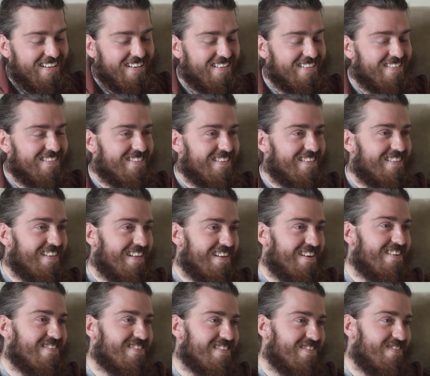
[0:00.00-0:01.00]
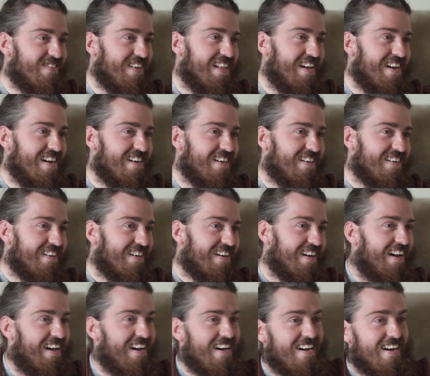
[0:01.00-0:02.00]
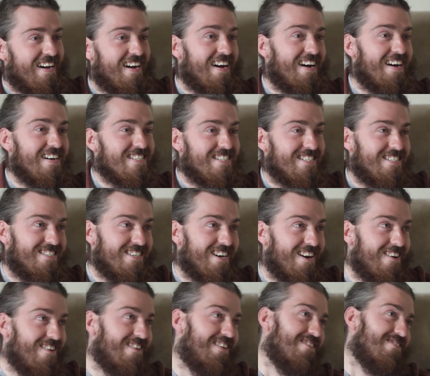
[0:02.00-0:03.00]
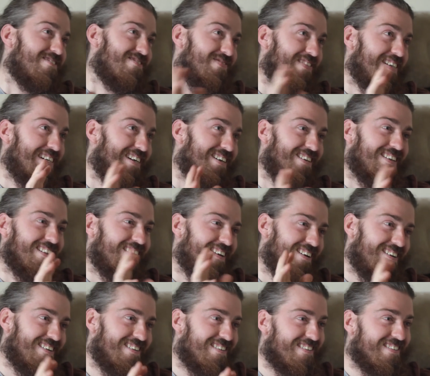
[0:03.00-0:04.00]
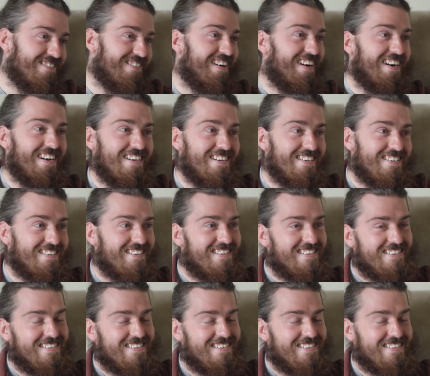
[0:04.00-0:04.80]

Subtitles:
And then I was going to be like, ha, it's a joke, it was me all along, right?